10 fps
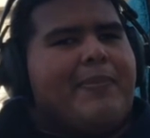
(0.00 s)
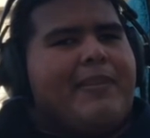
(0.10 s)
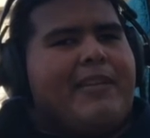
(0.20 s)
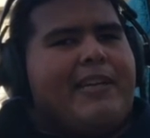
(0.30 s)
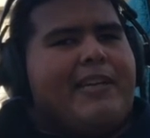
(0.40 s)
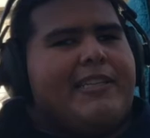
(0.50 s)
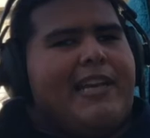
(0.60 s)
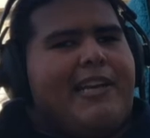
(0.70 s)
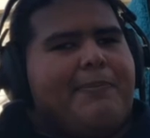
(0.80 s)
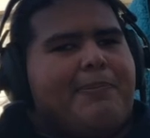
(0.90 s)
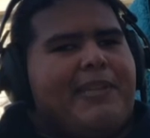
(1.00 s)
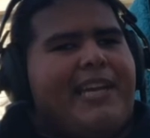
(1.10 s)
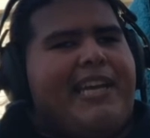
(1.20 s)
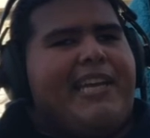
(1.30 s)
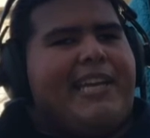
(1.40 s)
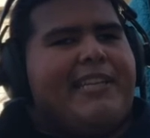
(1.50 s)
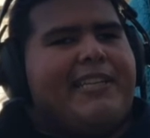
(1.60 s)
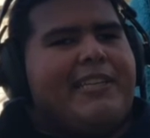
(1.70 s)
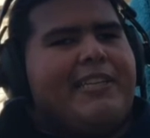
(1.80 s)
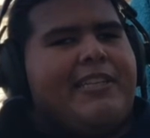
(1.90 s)
to play,
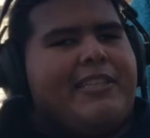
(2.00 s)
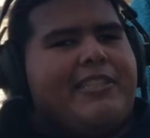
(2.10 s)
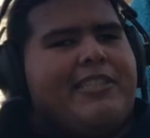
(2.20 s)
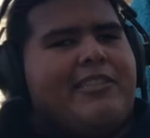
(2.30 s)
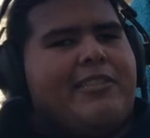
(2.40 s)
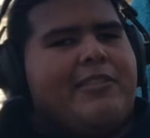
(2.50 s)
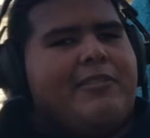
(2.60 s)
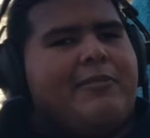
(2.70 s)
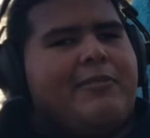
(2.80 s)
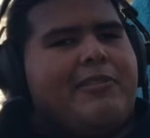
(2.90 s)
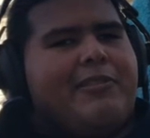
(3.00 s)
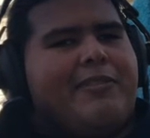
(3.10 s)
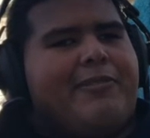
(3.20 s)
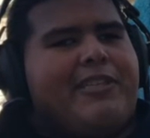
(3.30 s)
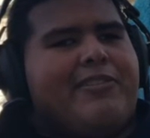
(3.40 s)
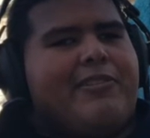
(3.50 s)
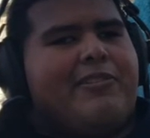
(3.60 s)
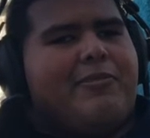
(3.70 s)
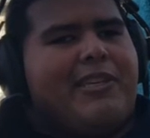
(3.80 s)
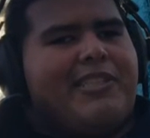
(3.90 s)
and just doing
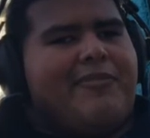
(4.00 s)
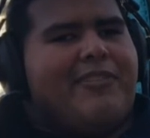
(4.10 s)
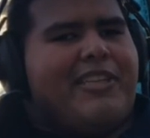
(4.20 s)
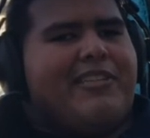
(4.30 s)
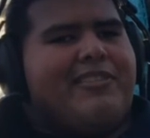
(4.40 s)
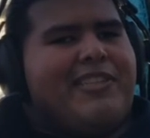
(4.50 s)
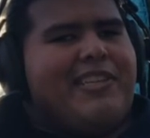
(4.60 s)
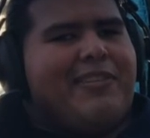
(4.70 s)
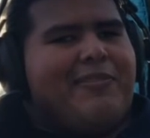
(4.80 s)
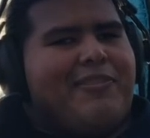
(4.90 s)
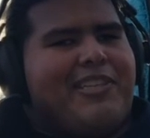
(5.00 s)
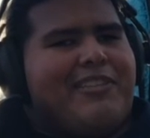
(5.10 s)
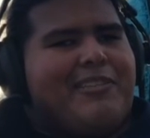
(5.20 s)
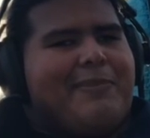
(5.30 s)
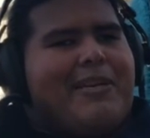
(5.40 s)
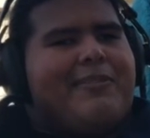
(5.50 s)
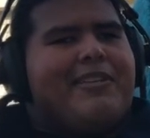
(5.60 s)
research, watching videos, sitting through videos about